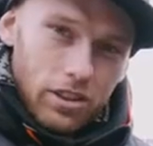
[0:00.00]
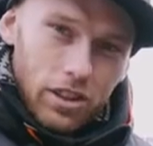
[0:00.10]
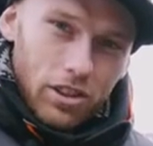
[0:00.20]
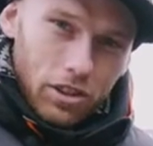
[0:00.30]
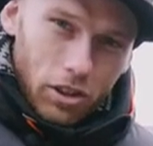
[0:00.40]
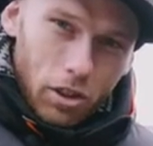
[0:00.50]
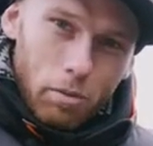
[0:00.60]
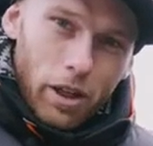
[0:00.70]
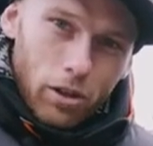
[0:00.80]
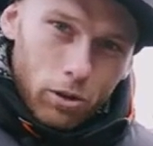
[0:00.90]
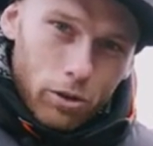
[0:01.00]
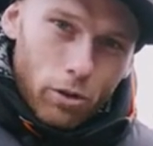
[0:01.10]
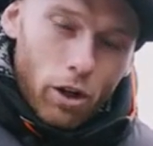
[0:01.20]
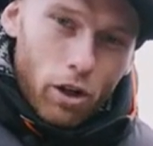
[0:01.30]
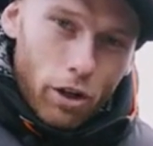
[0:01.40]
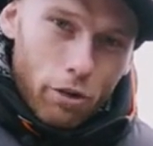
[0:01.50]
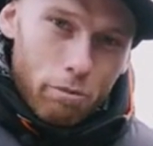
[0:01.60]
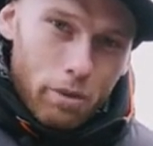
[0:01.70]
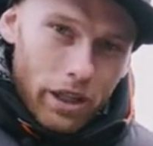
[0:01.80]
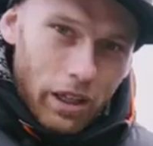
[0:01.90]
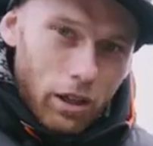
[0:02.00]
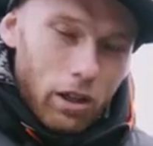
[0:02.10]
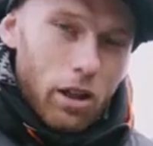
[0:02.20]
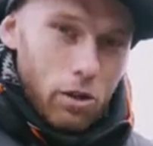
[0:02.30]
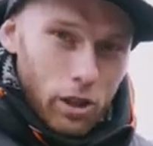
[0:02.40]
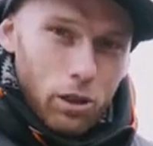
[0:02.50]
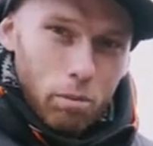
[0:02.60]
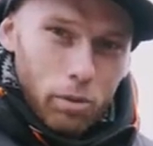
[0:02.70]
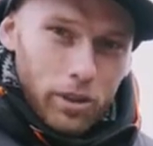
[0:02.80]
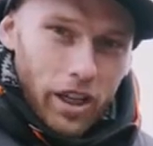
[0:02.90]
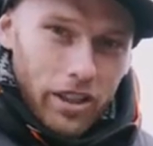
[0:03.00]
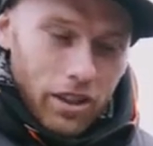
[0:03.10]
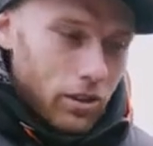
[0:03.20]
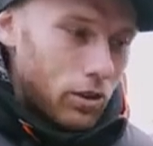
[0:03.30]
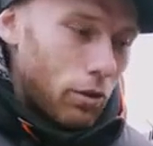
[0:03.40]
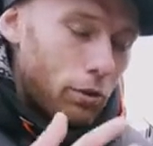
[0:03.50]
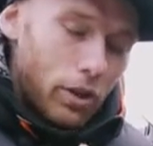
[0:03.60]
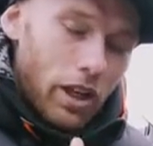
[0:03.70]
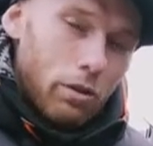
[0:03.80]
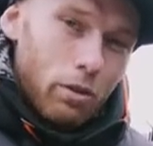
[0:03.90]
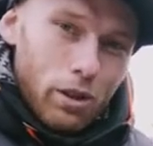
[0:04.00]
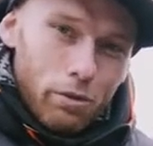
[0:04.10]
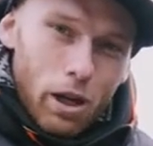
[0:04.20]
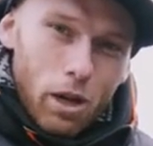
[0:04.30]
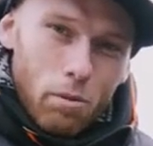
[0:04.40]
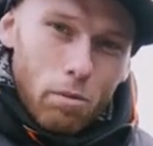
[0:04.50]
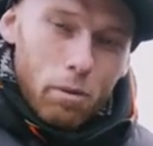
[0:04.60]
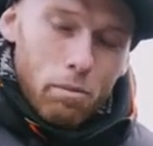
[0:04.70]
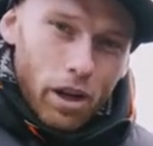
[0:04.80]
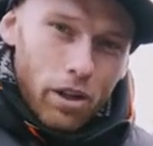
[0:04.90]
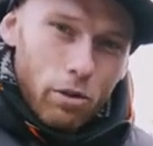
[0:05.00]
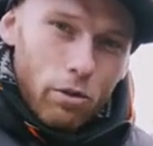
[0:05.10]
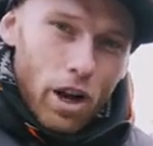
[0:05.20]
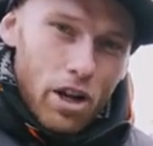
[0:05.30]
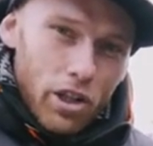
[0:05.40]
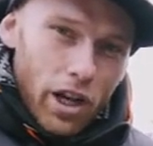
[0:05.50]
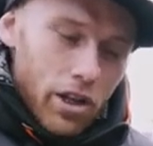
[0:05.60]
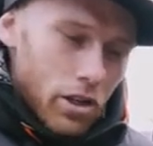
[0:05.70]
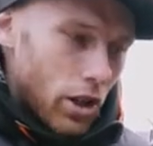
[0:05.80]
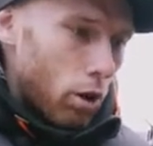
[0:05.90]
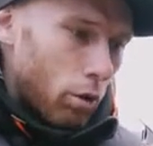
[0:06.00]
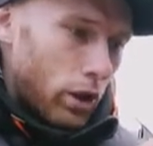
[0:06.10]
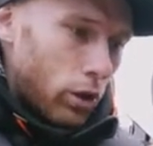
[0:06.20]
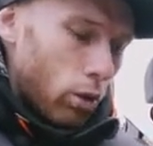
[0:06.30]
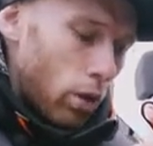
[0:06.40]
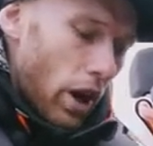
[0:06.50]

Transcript: Since a stunt bike goes through a lot of beating, you need to protect it. So for that we developed a brand new crash cage with 2